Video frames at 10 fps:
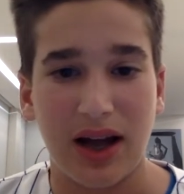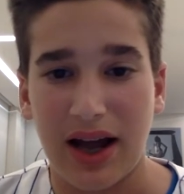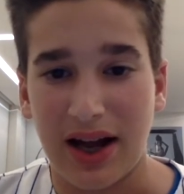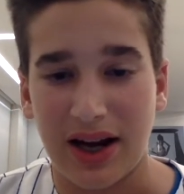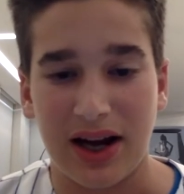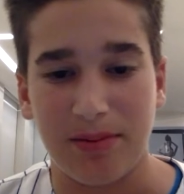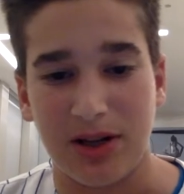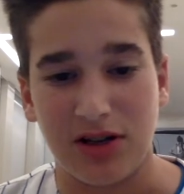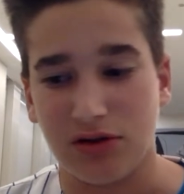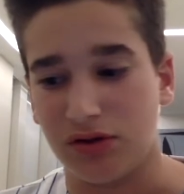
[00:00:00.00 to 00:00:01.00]
Anaheim
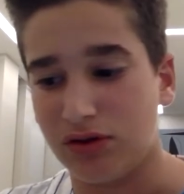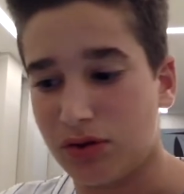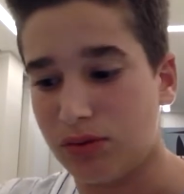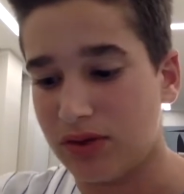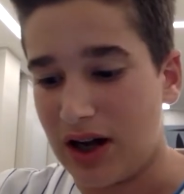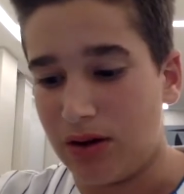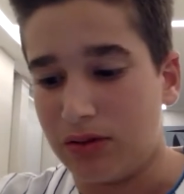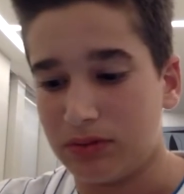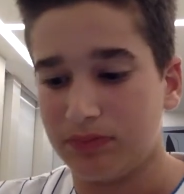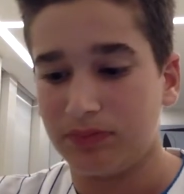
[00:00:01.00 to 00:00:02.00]
Angels. So
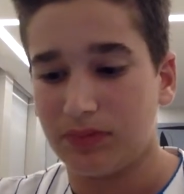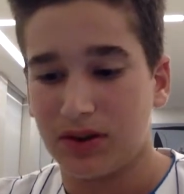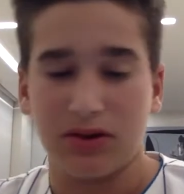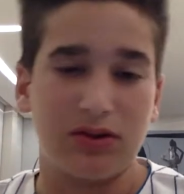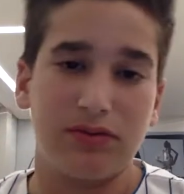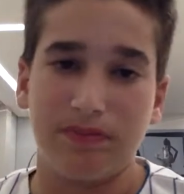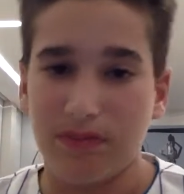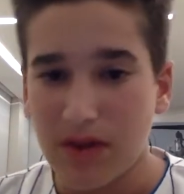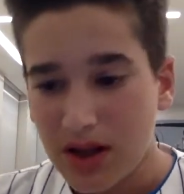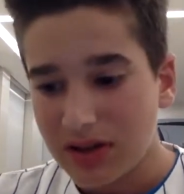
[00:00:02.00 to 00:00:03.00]
now,
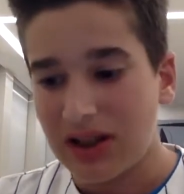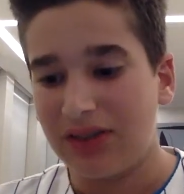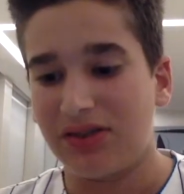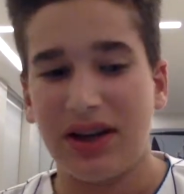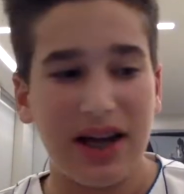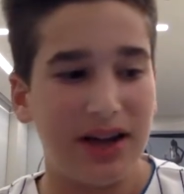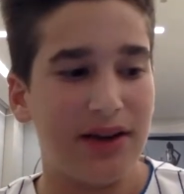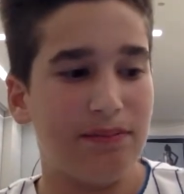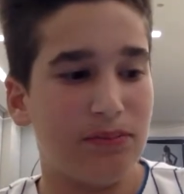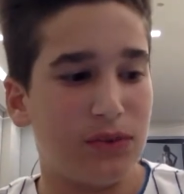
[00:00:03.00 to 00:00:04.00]
let's
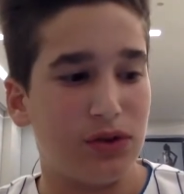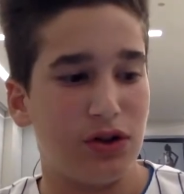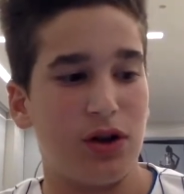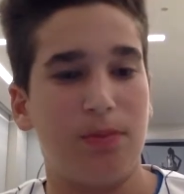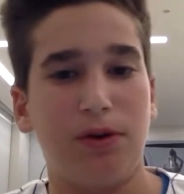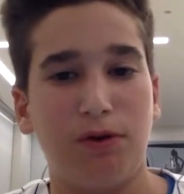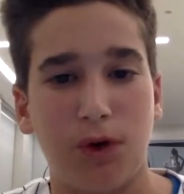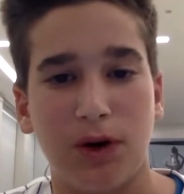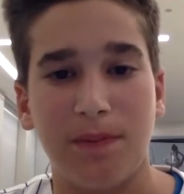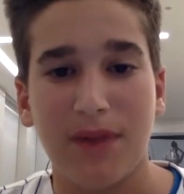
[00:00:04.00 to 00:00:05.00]
get to the number
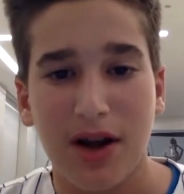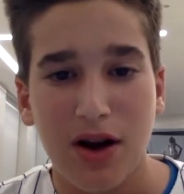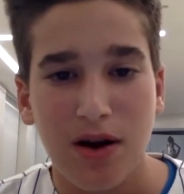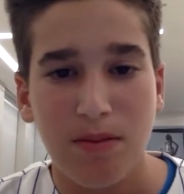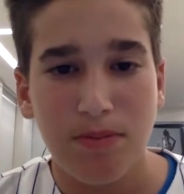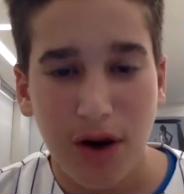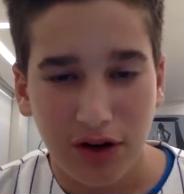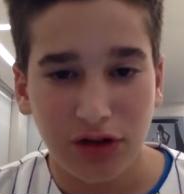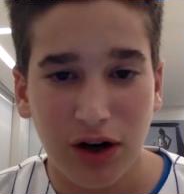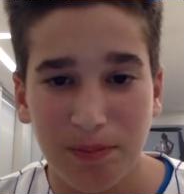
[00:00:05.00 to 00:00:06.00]
four.
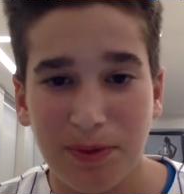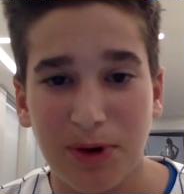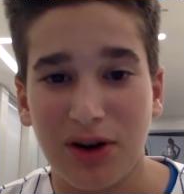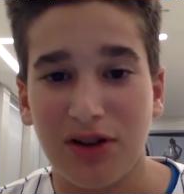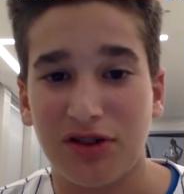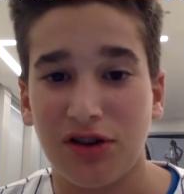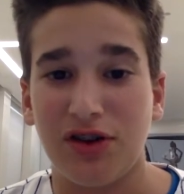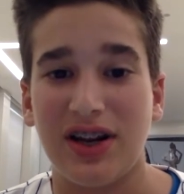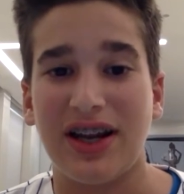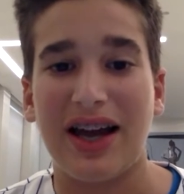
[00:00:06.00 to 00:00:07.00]
Bryce Harper is
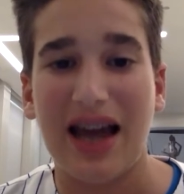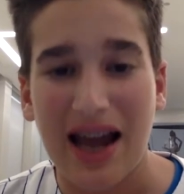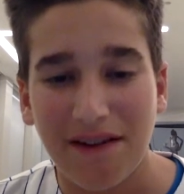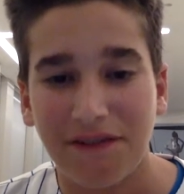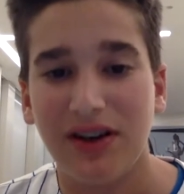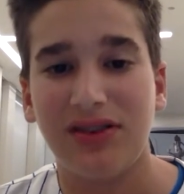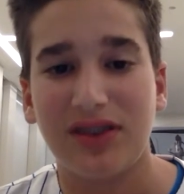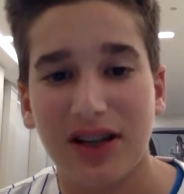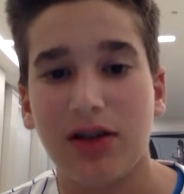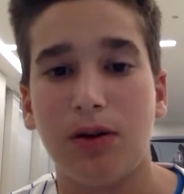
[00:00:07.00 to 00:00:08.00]
earning every
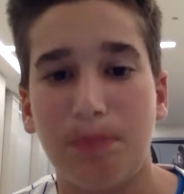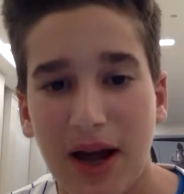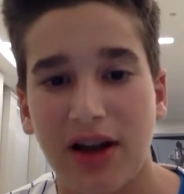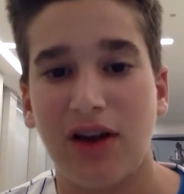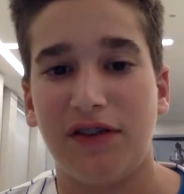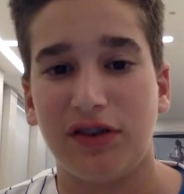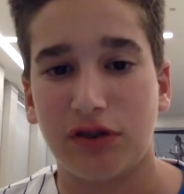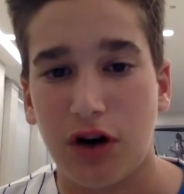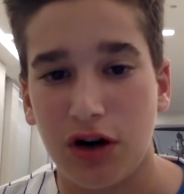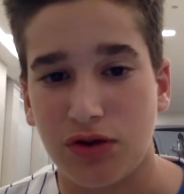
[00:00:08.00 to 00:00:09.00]
single penny of his
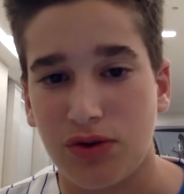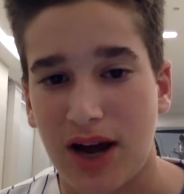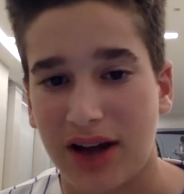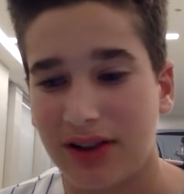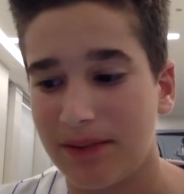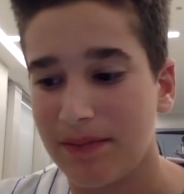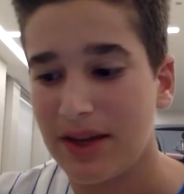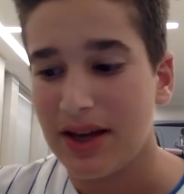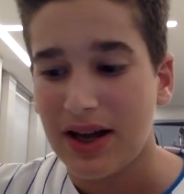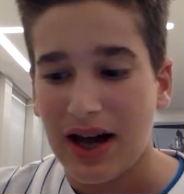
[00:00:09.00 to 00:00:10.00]
contract.
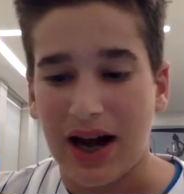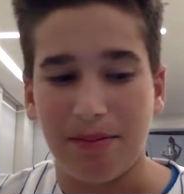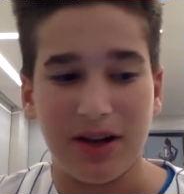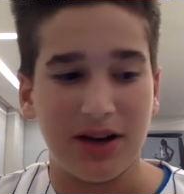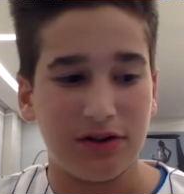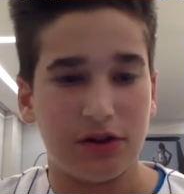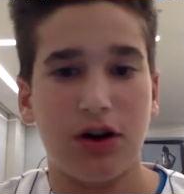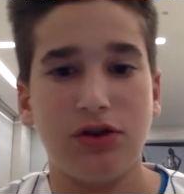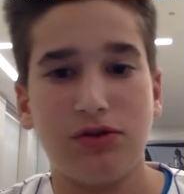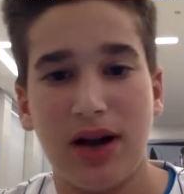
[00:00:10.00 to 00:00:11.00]
I mean, his
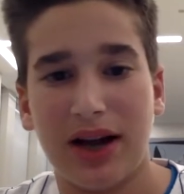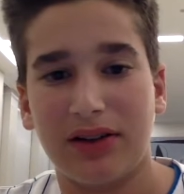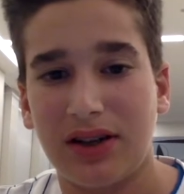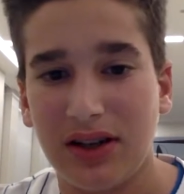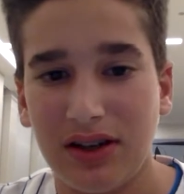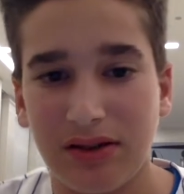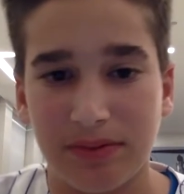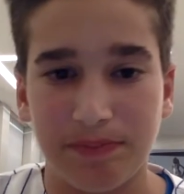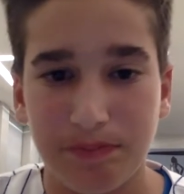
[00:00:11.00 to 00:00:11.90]
contract, he